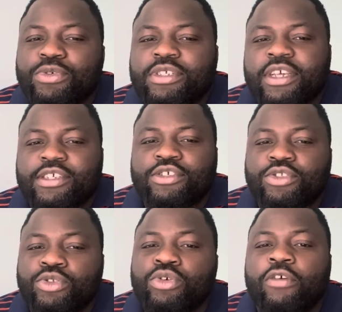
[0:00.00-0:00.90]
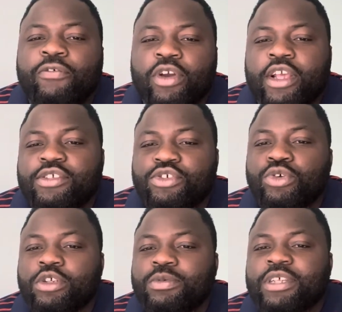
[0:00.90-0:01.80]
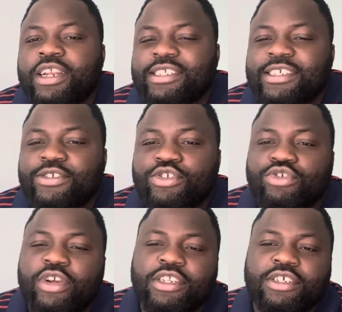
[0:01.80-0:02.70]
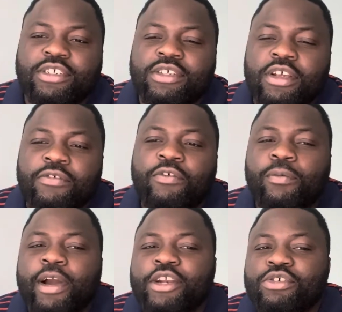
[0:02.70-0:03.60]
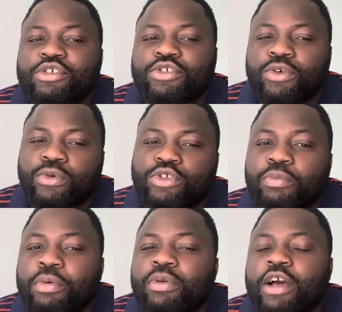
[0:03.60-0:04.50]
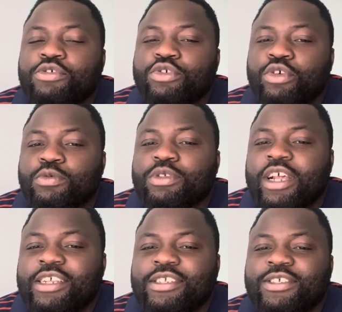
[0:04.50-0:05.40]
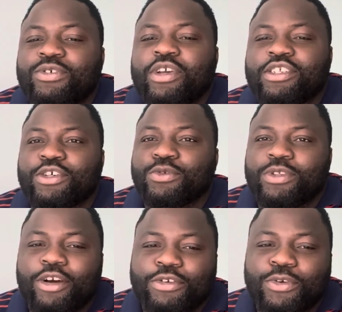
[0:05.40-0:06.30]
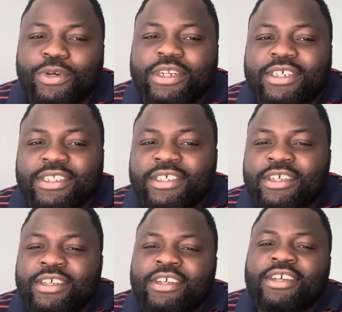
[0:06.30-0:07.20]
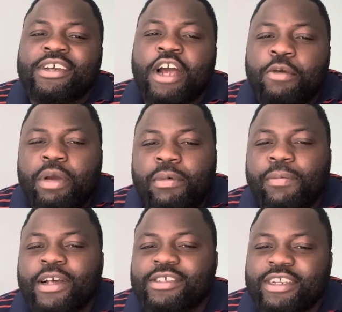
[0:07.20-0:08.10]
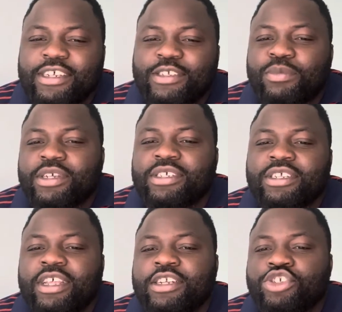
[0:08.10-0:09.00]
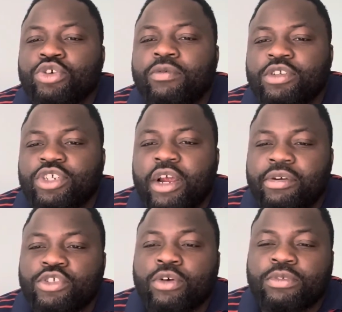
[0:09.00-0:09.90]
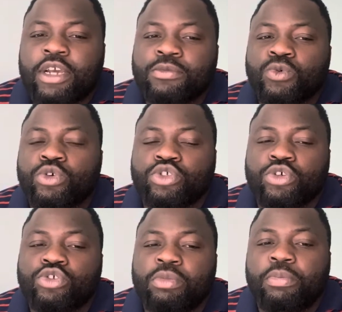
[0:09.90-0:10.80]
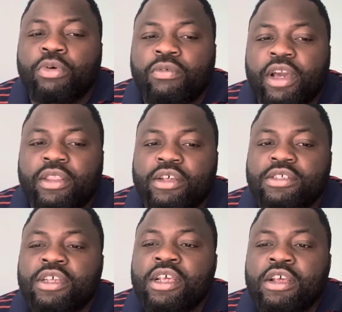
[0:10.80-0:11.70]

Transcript: says, "Do not forget to show hospitality to strangers, for by doing so, some people have shown hospitality to angels without knowing it." I remember Pastor Glenn's message that Jehovah Jireh sometimes wants us to be providers